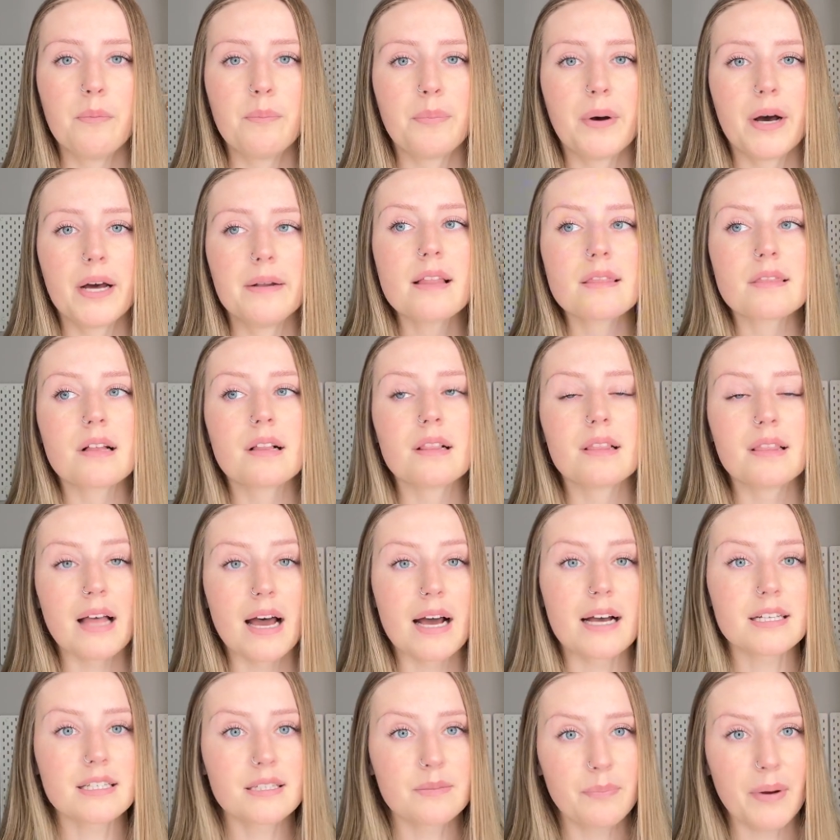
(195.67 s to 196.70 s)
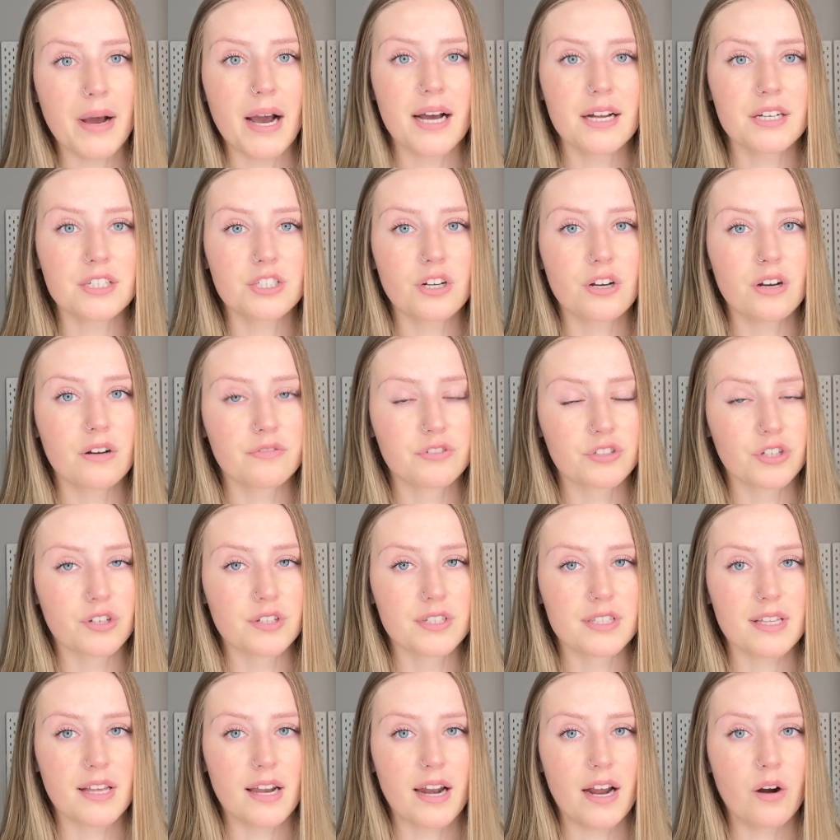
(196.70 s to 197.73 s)
but the last batch of
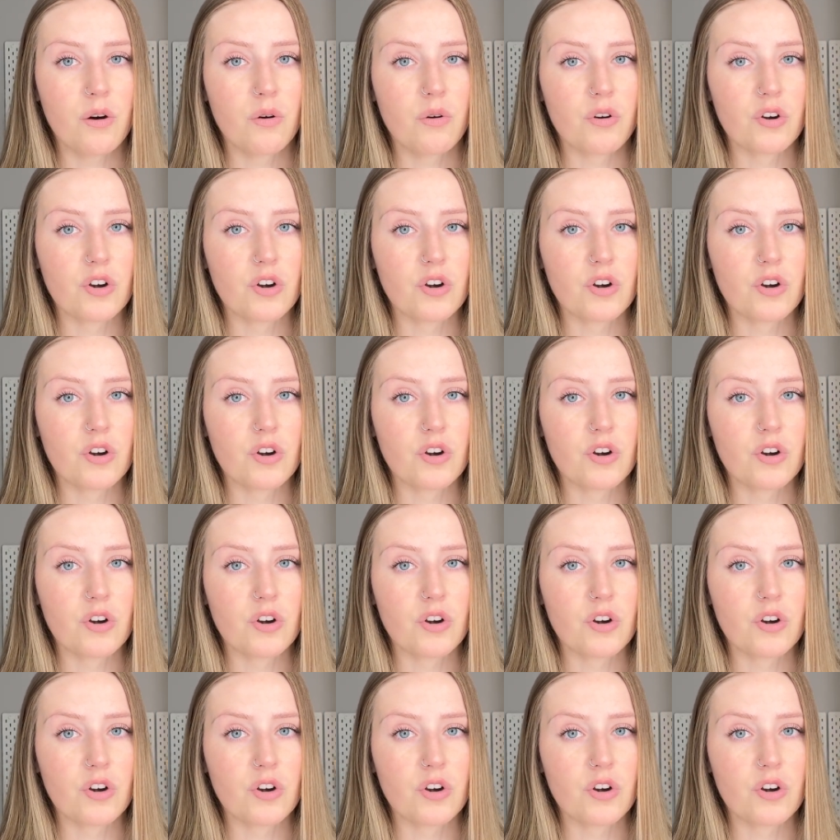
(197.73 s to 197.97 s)
shirts that I